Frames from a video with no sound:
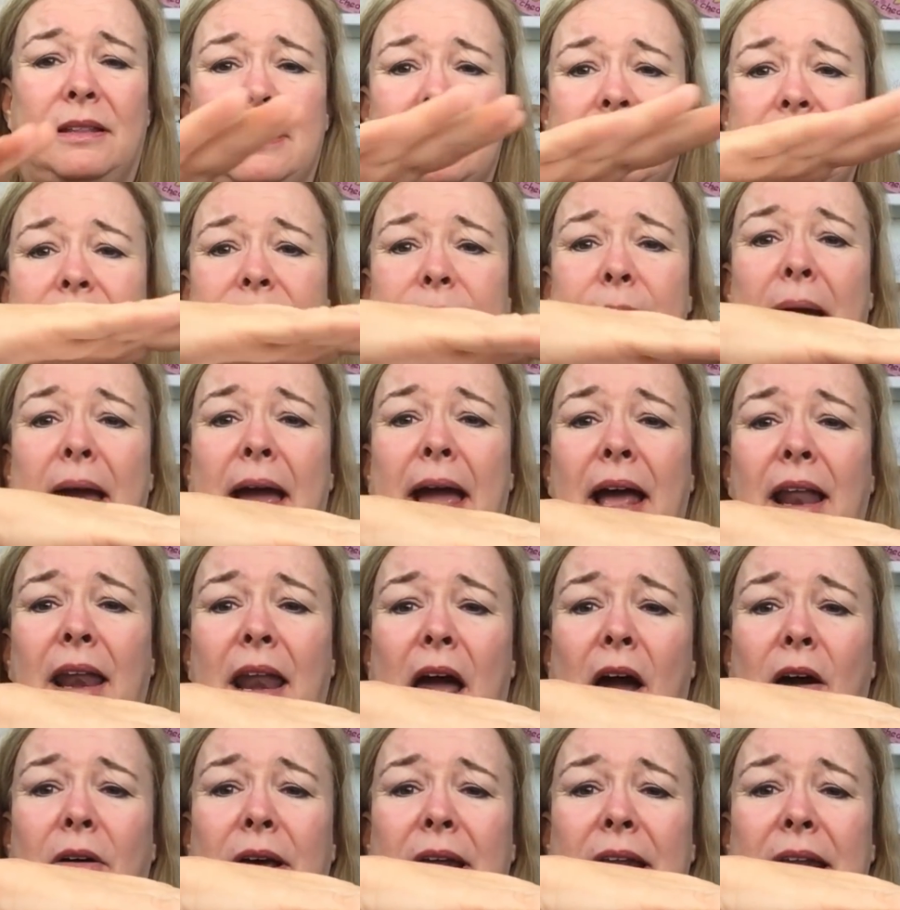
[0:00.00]
This is about how
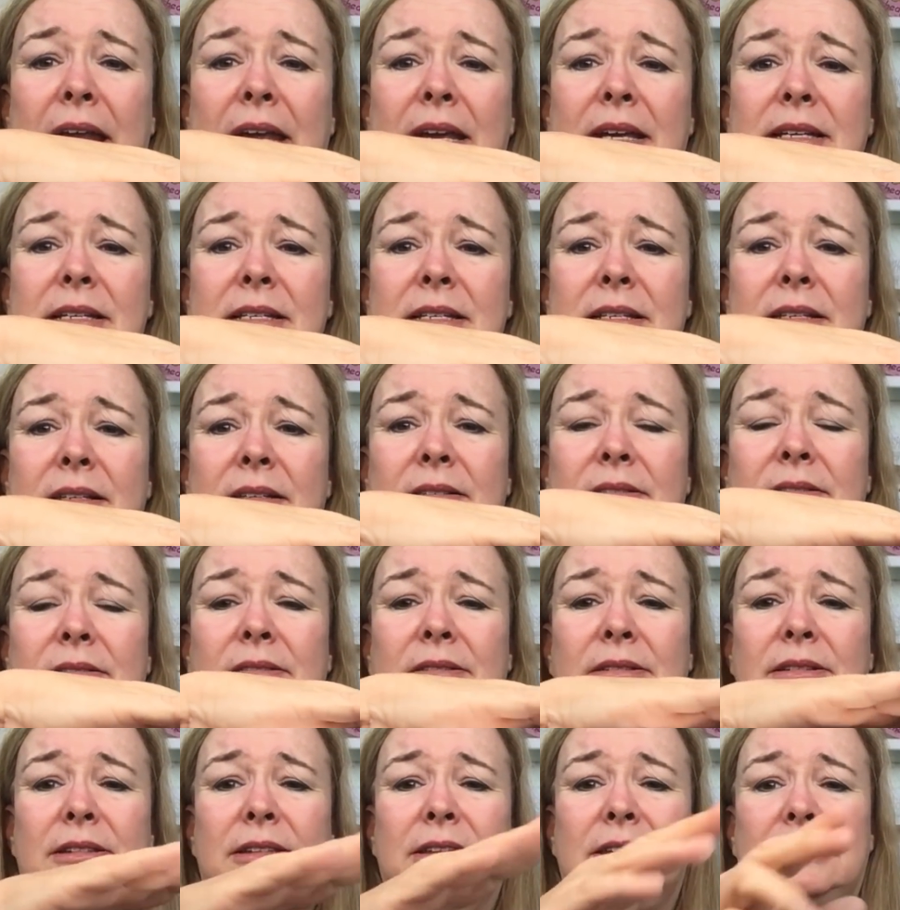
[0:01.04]
long it is.
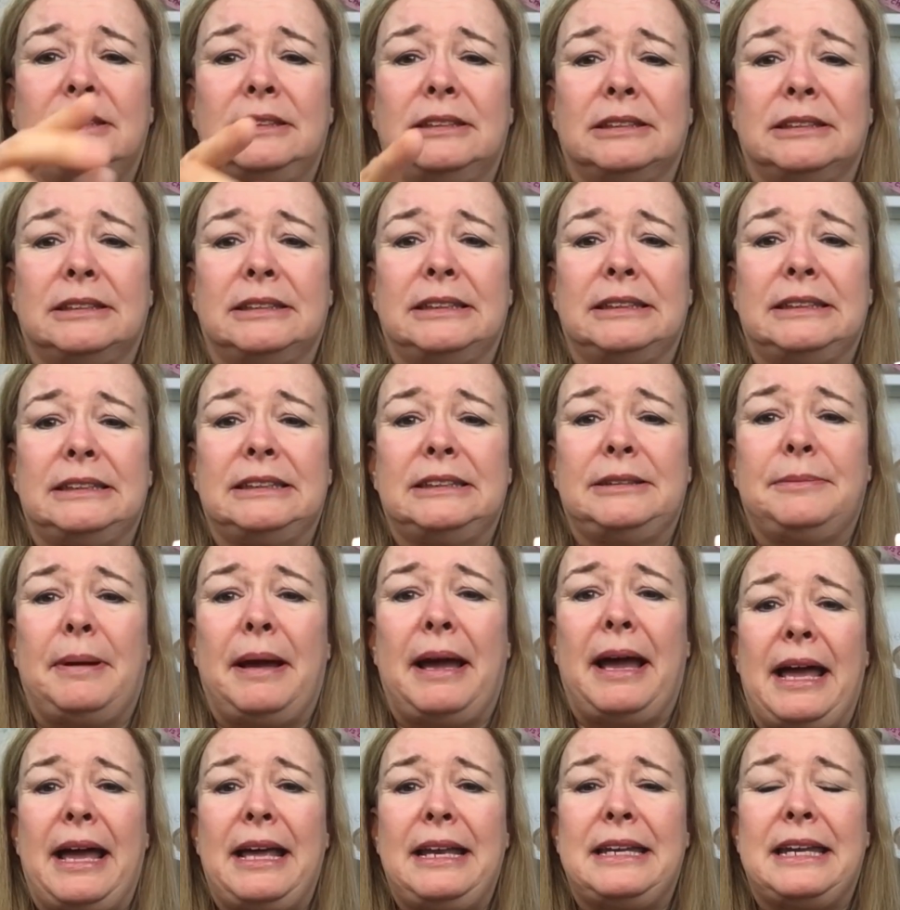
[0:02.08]
This is
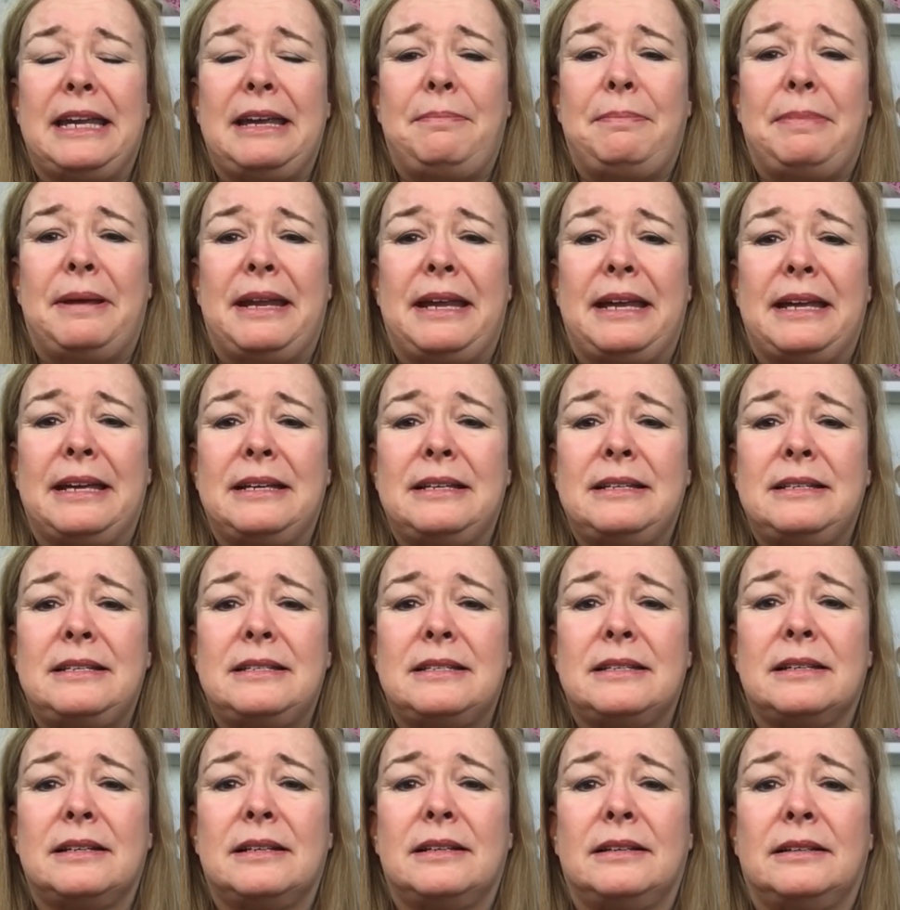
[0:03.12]
how deep it is.
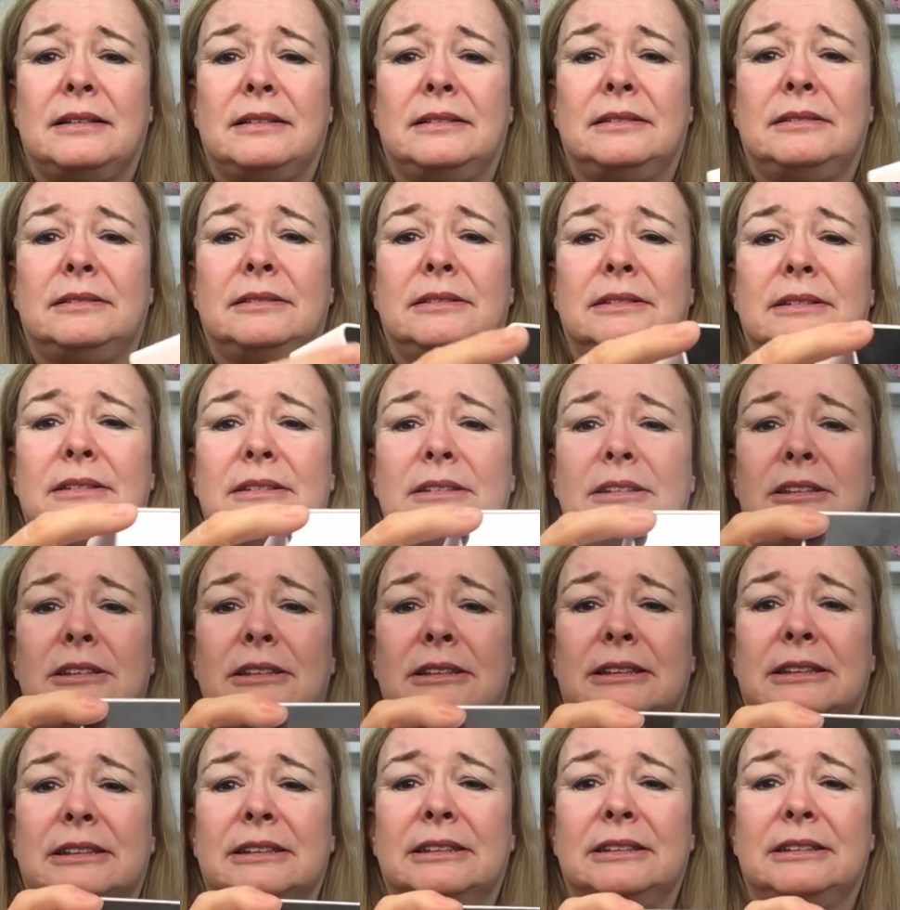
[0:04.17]

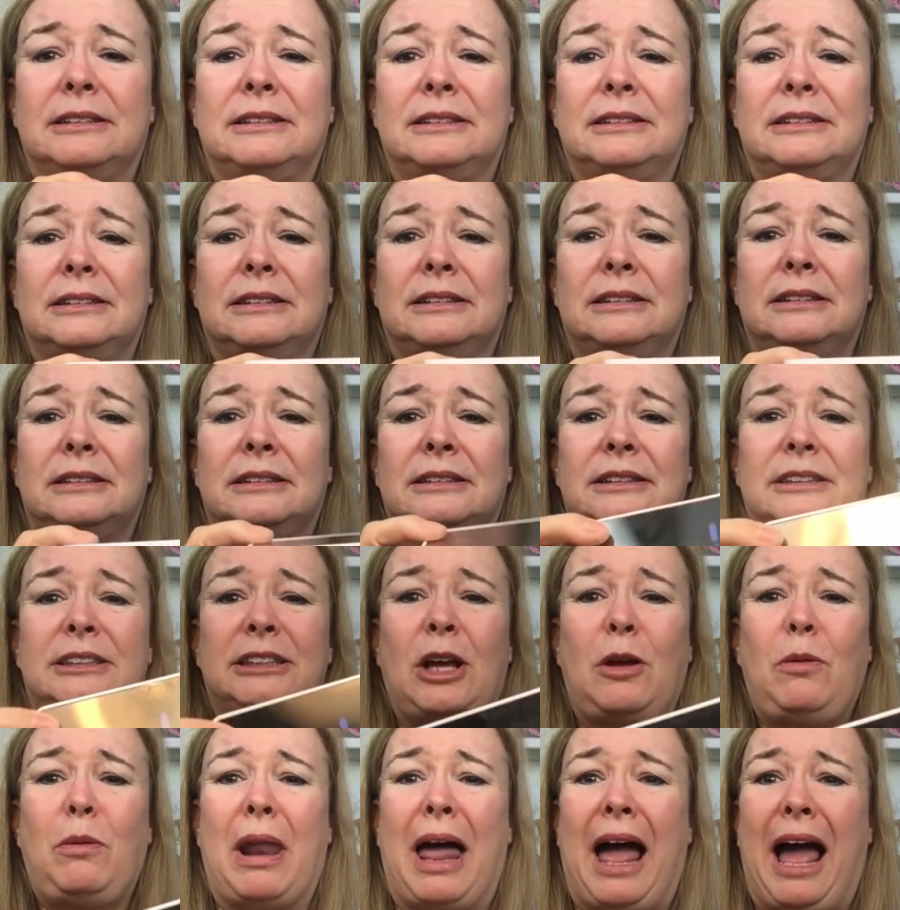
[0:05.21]
Look.
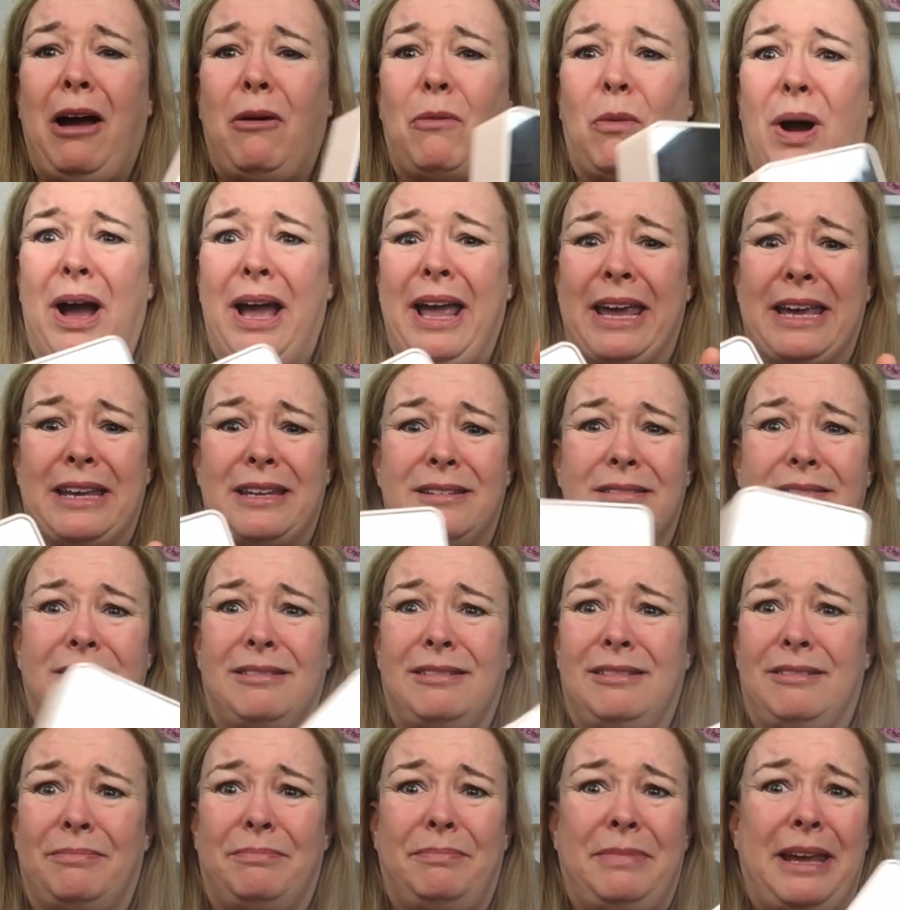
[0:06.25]
So lightweight.
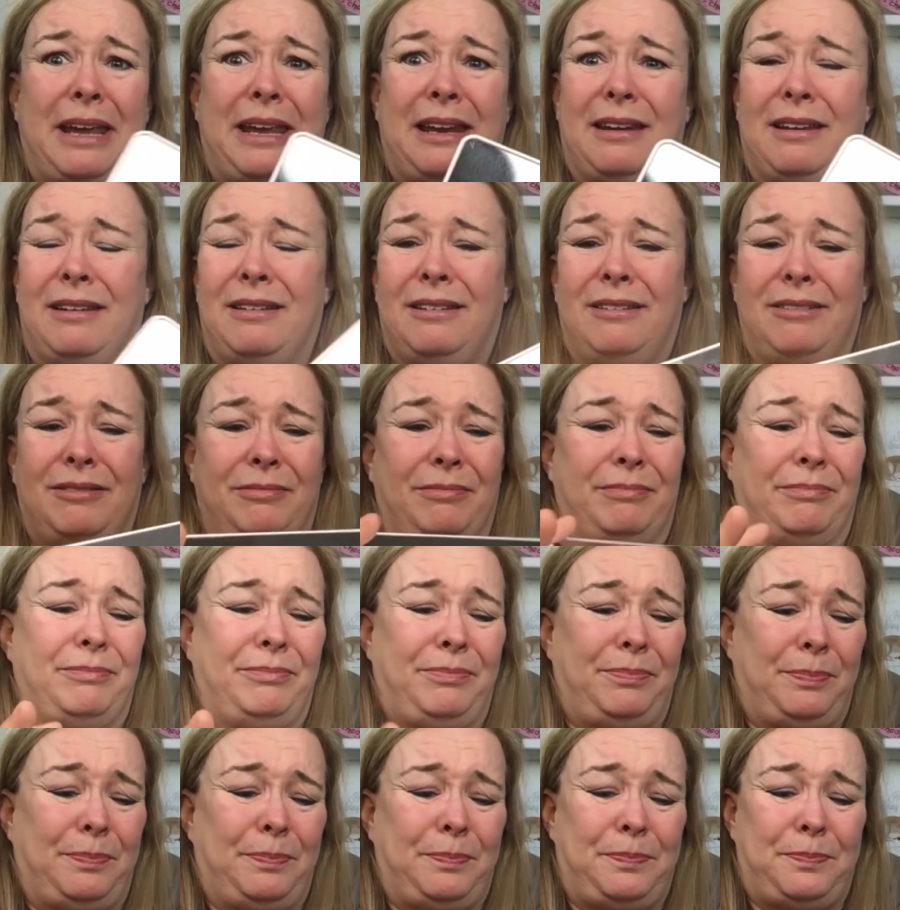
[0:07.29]
I mean,
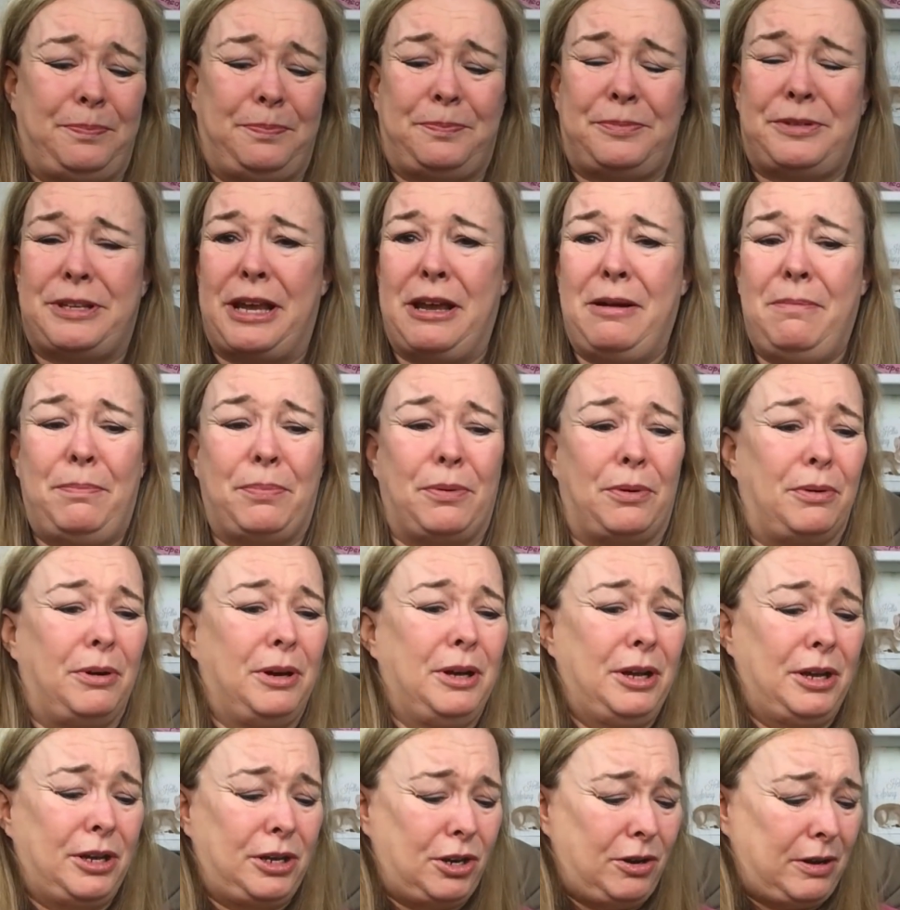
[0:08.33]
simple.
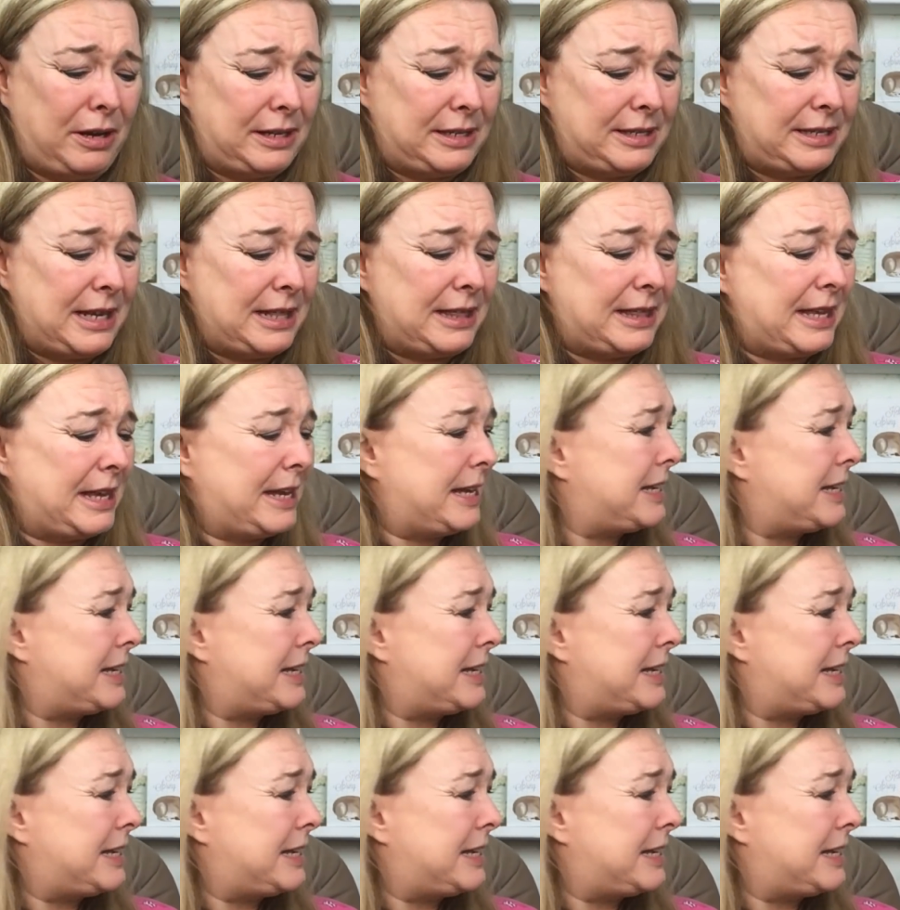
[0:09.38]
You could sit